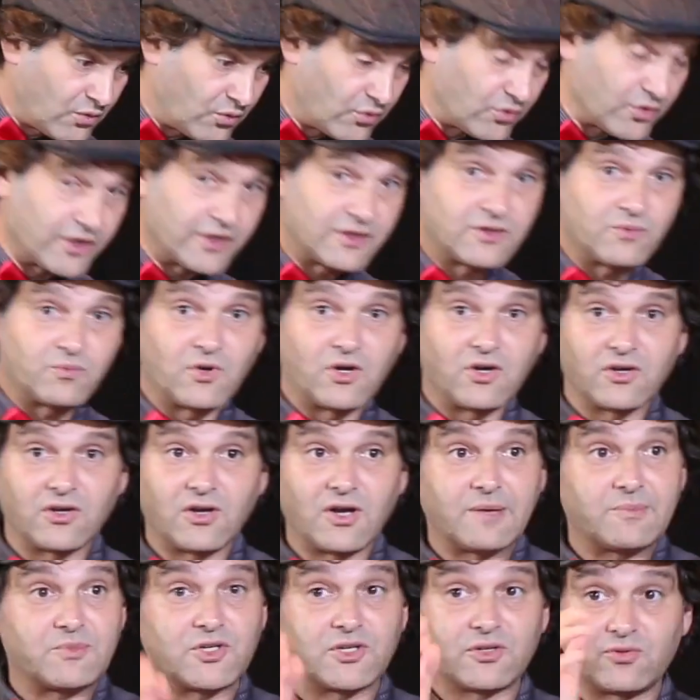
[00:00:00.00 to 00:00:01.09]
or at the wrong
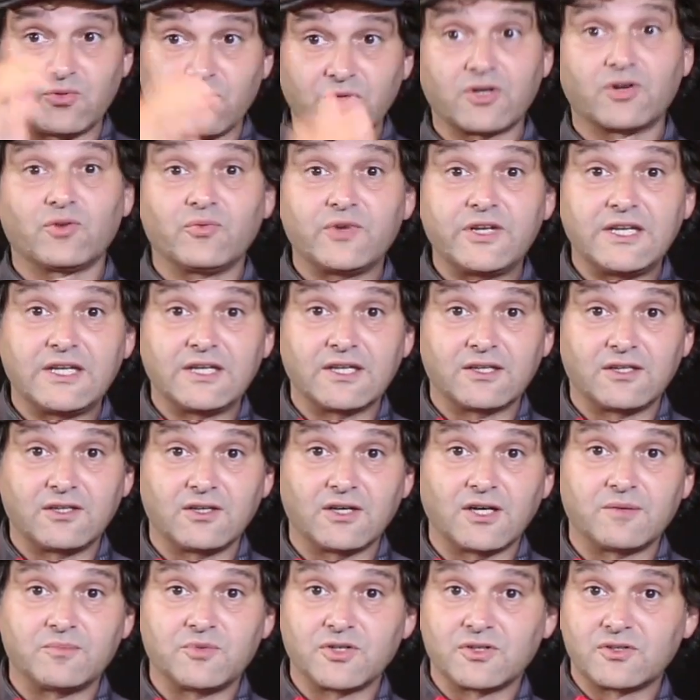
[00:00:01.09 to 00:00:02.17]
object or careening at the
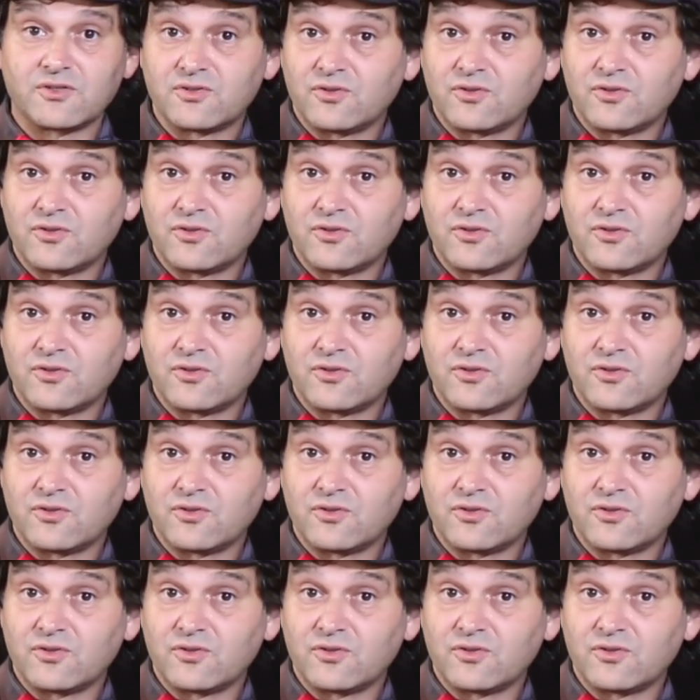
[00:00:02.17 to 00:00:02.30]
object.